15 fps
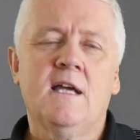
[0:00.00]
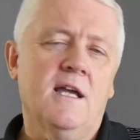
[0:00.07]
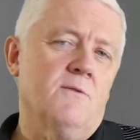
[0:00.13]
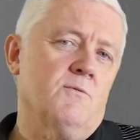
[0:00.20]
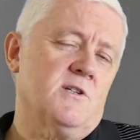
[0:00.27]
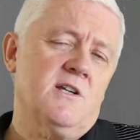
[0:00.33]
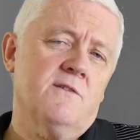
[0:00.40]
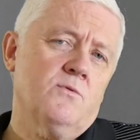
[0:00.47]

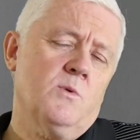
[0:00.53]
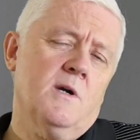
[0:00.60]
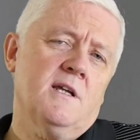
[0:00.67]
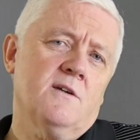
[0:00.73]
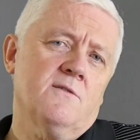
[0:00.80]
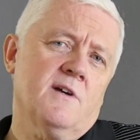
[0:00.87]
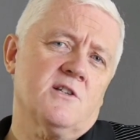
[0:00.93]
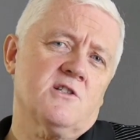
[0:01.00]
Whichever way
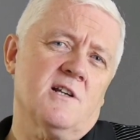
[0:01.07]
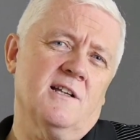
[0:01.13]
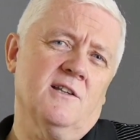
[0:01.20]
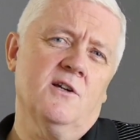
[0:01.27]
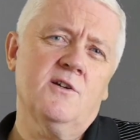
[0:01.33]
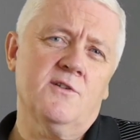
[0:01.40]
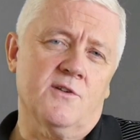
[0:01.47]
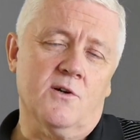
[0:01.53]
you've actually
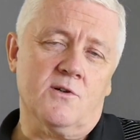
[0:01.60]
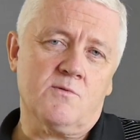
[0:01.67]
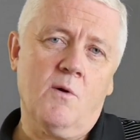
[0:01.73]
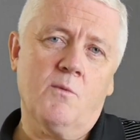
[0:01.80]
learned those,